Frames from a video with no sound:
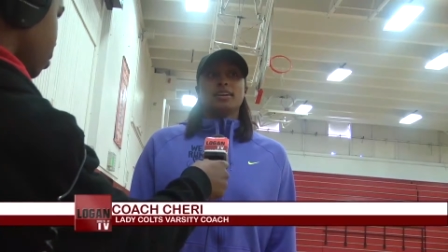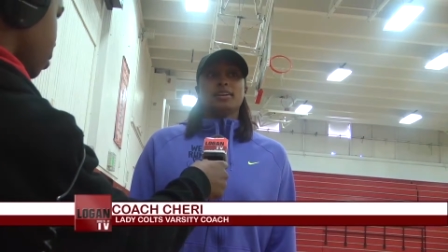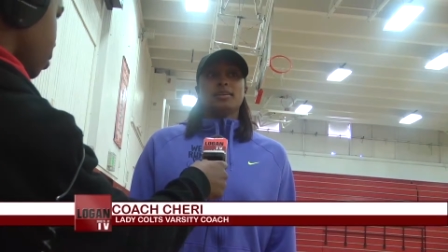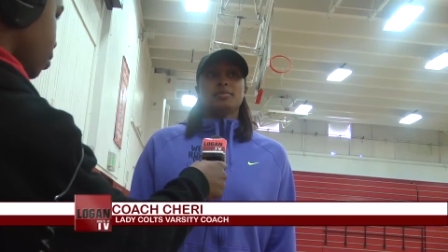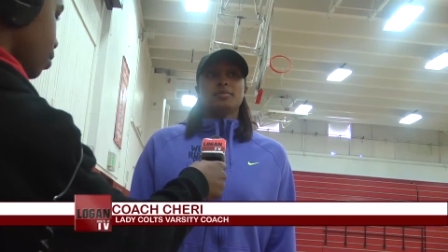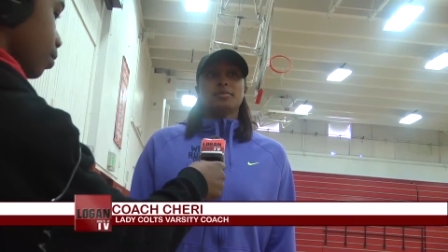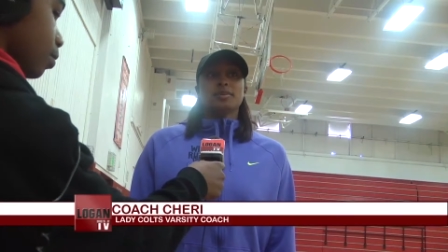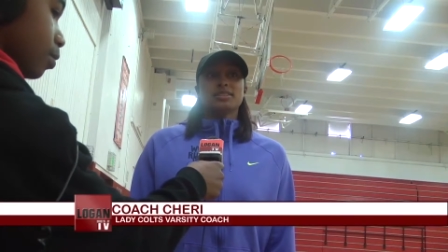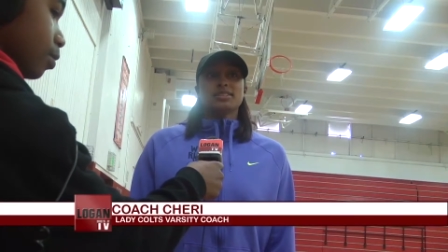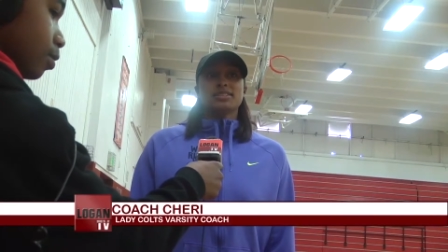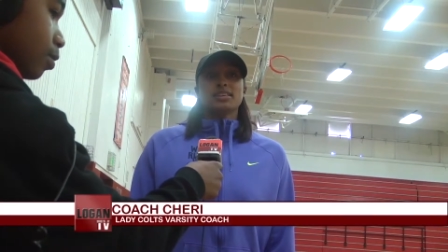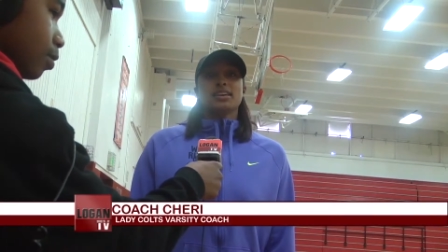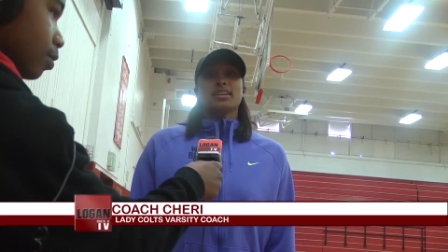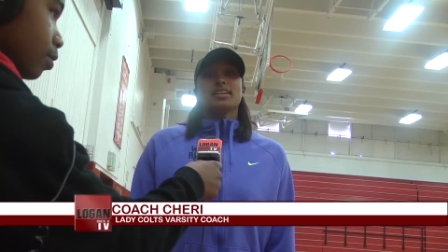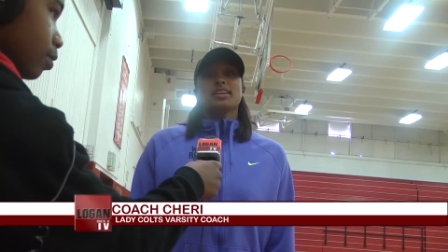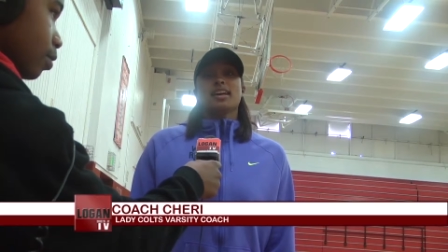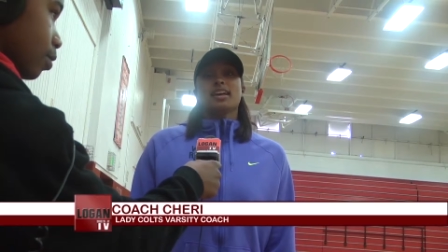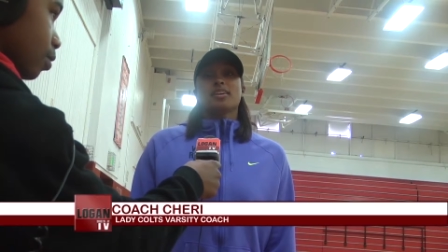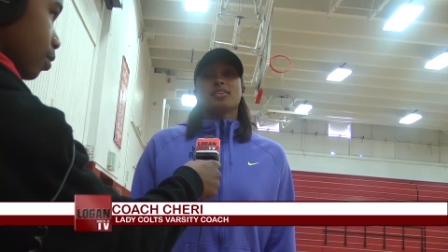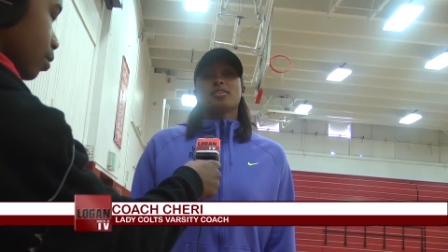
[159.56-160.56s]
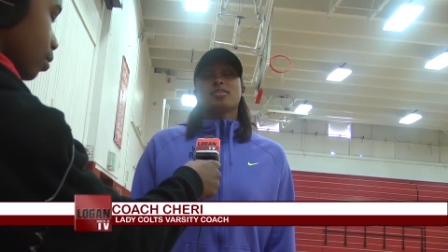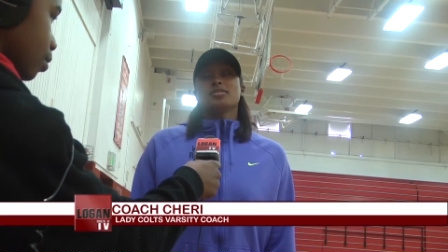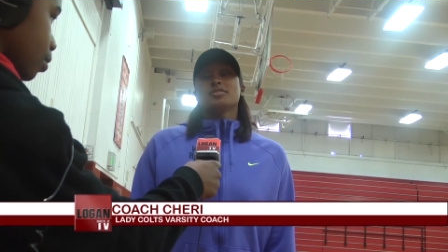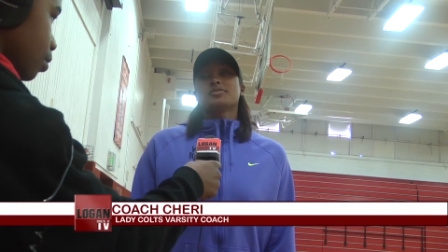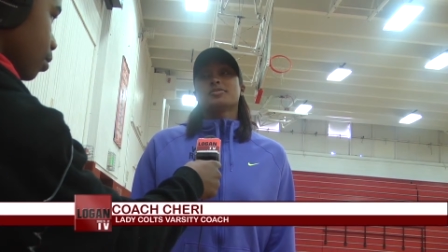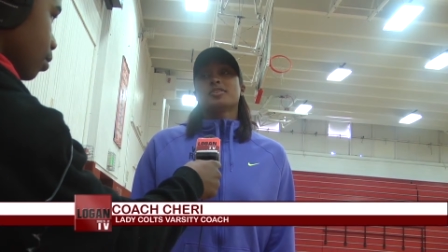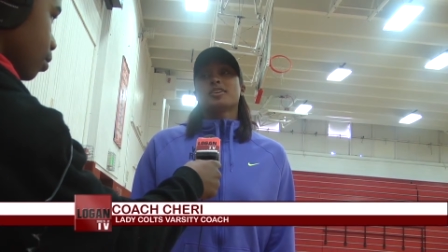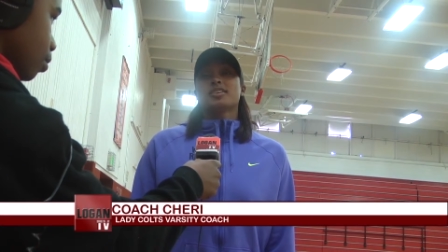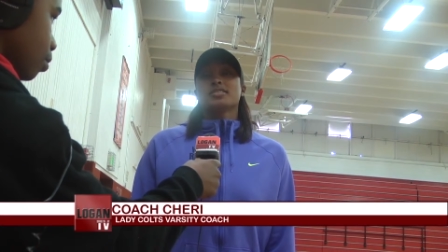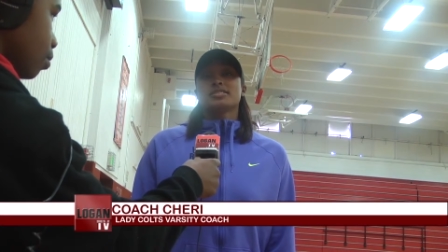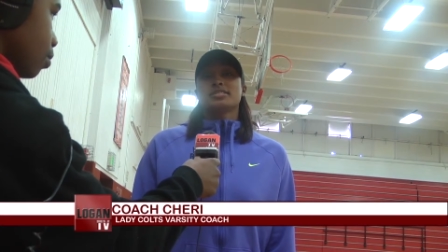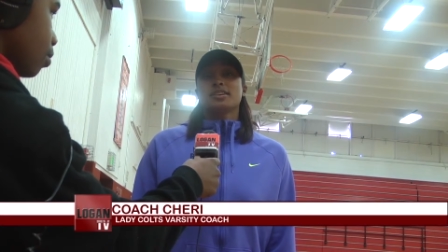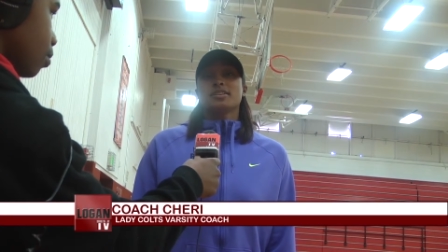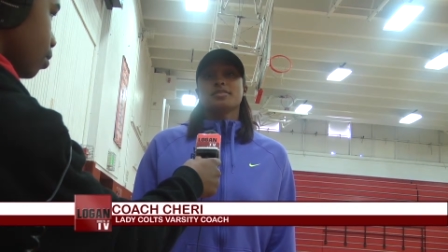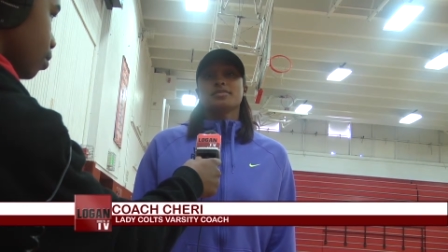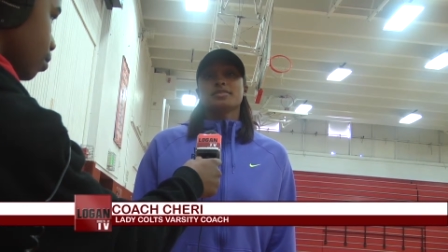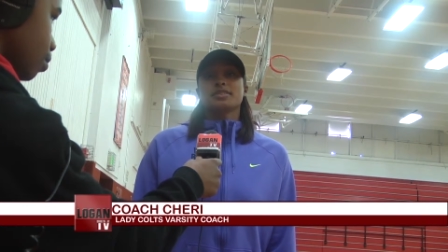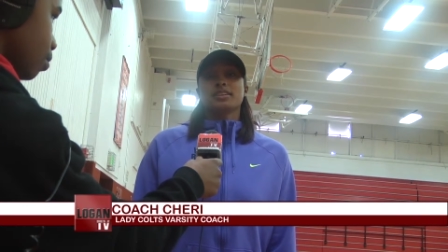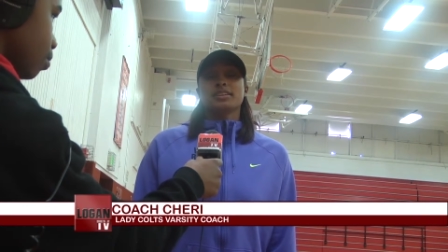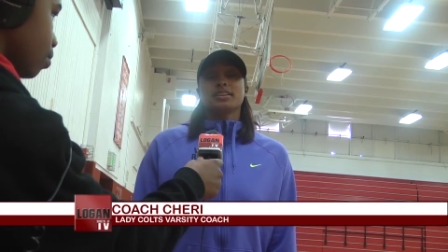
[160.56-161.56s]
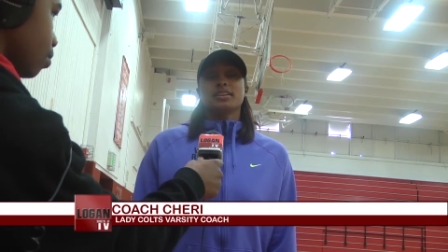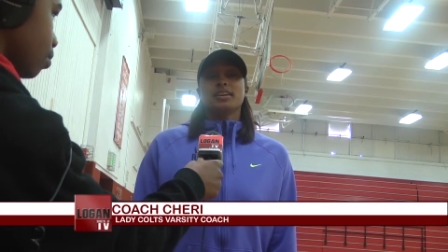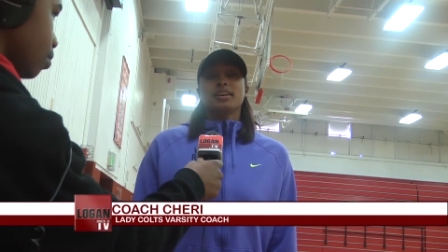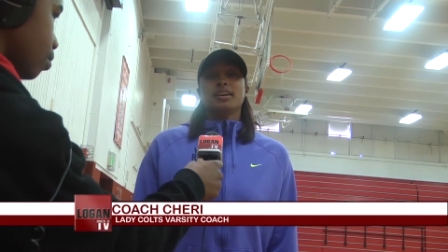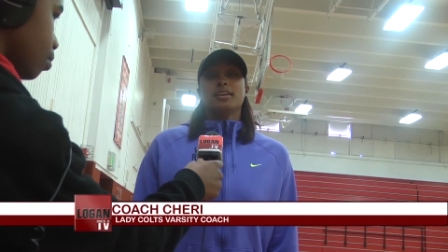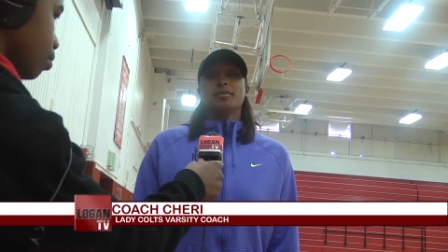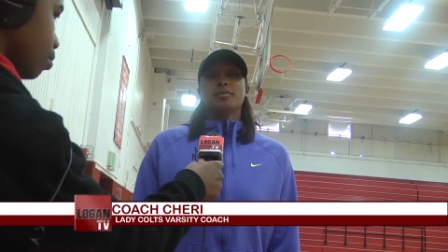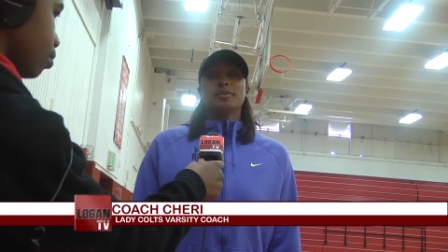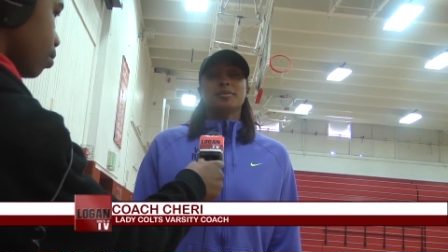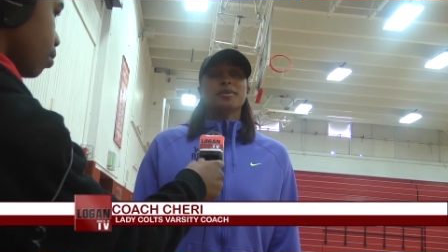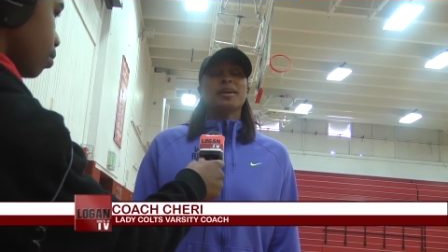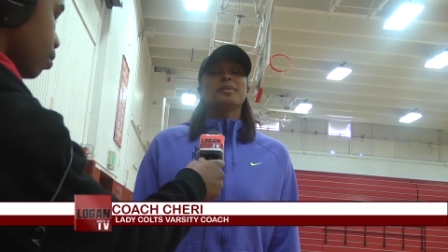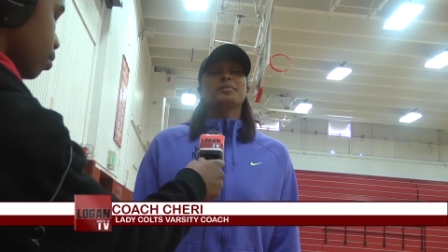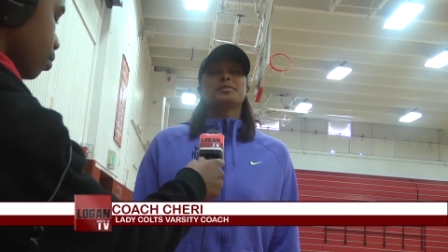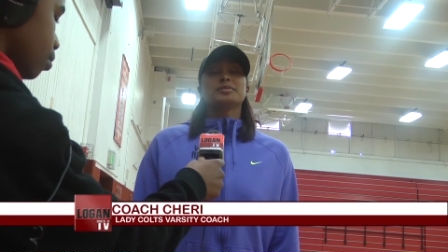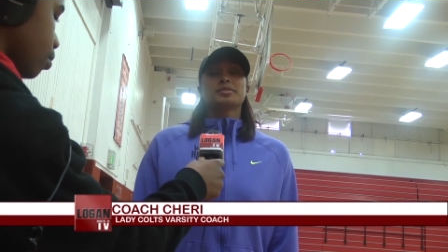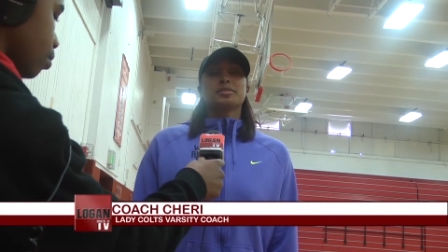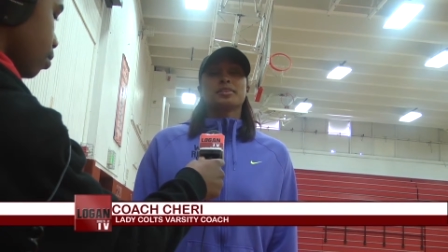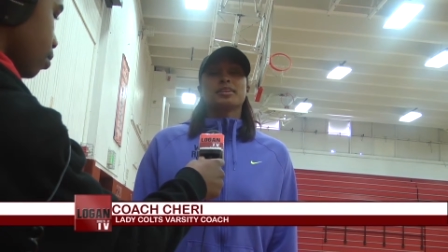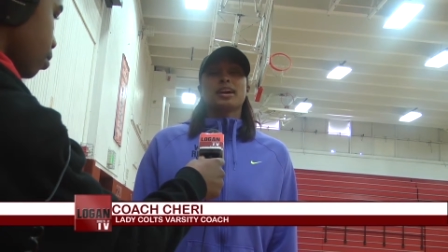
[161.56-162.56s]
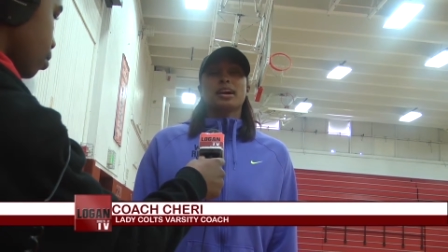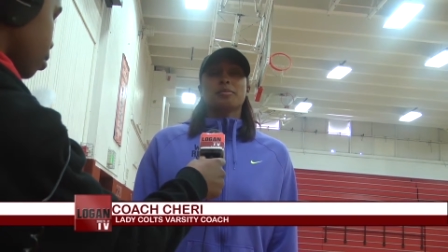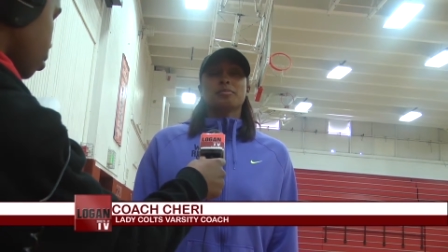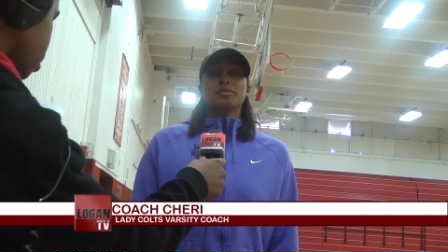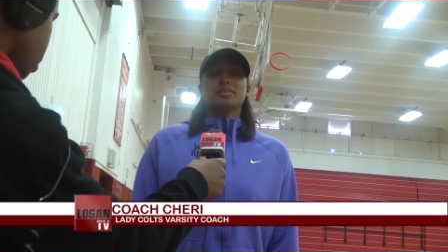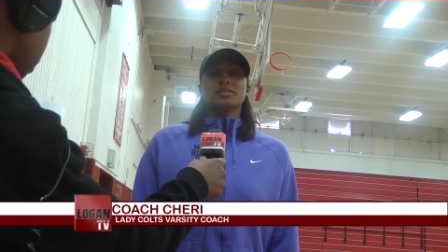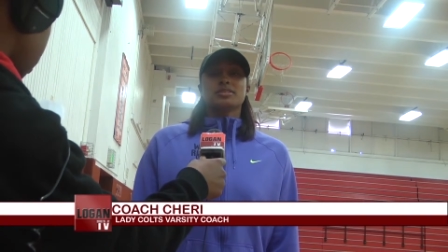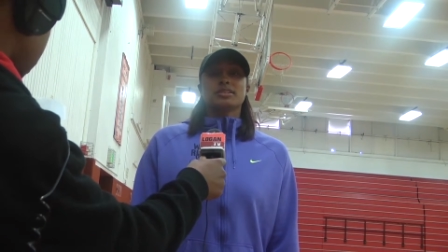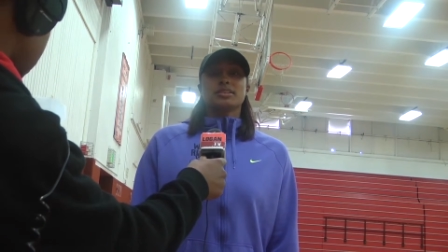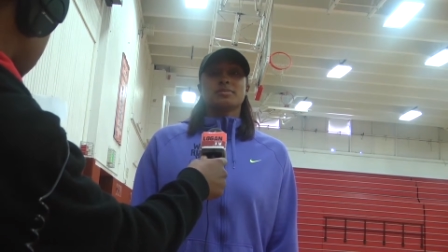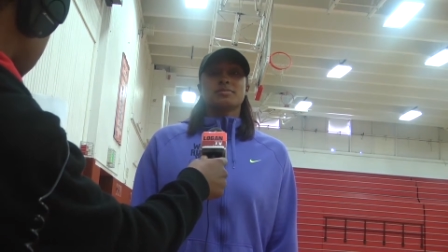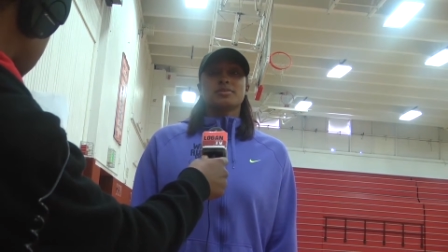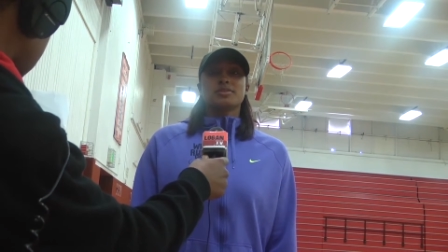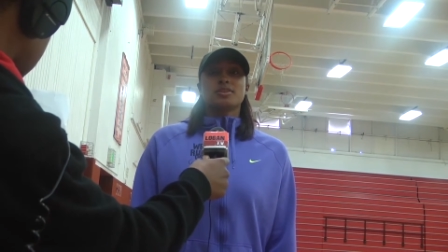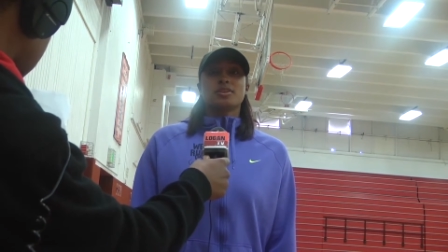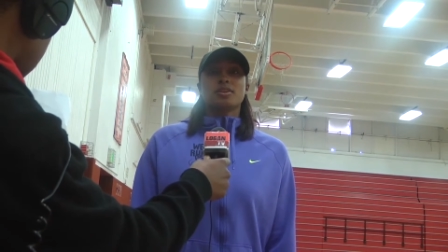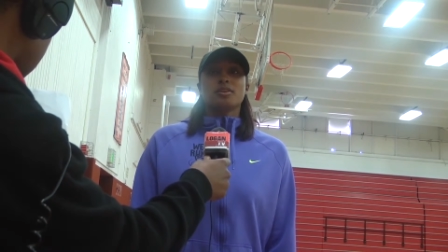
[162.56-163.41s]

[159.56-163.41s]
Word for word: Um, we set a lot of goals for ourselves, and uh, we were able to accomplish them.